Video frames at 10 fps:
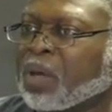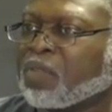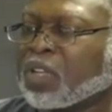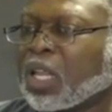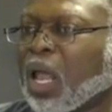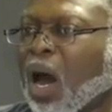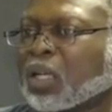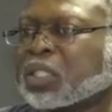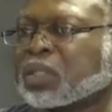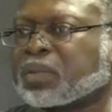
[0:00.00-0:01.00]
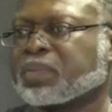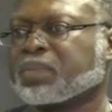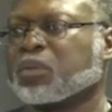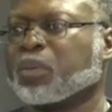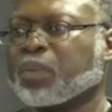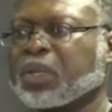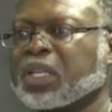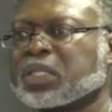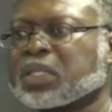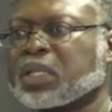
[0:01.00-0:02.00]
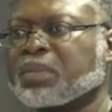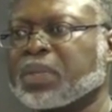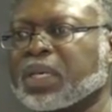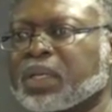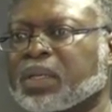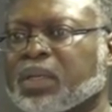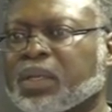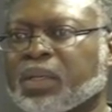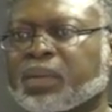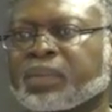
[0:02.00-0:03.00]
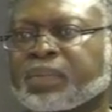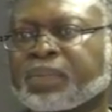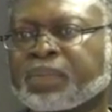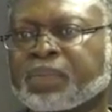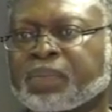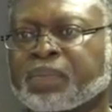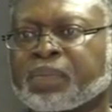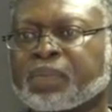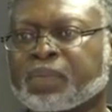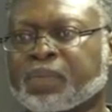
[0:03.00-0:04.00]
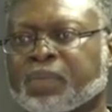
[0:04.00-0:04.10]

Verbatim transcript: for the loss. Mm. But this is a lament. Hmm. Mm, mm.